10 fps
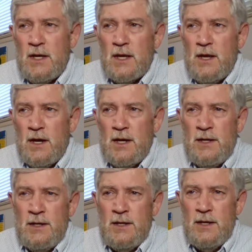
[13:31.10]

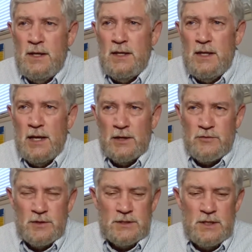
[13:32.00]
gotten the
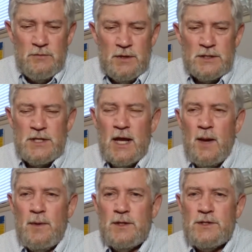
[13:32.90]
electricity
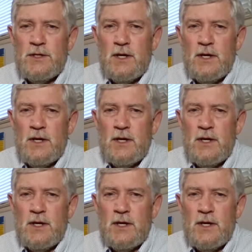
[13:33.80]
reestablished,